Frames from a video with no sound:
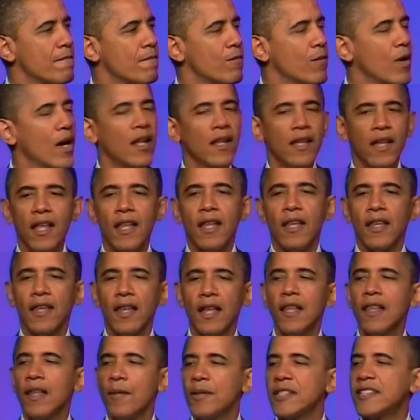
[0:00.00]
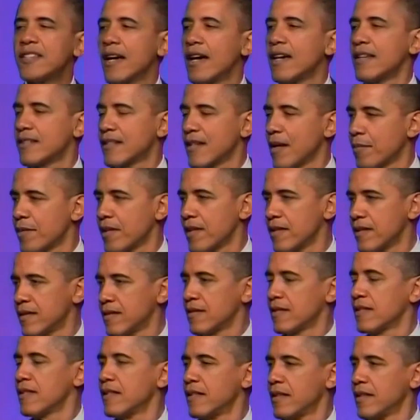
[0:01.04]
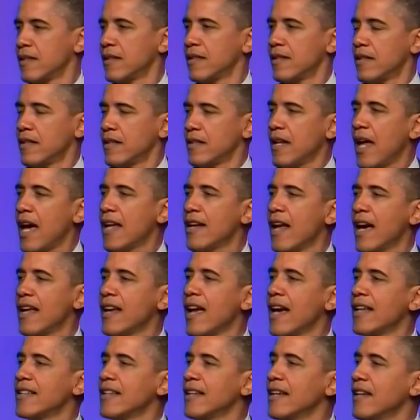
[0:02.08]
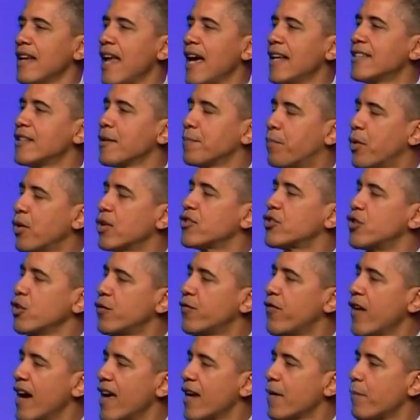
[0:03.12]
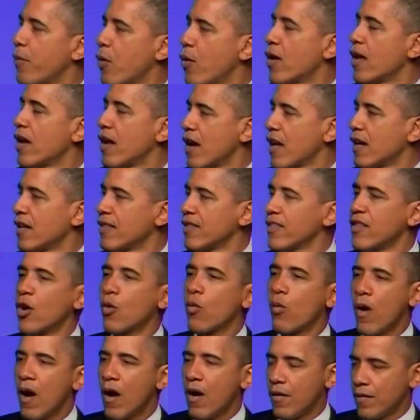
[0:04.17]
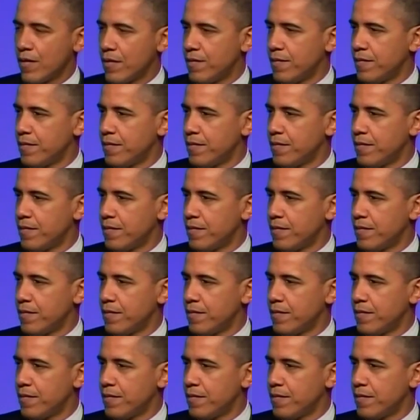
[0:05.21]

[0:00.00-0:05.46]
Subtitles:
Well, let me tell you something. Not to put too fine a point on it, they're wrong.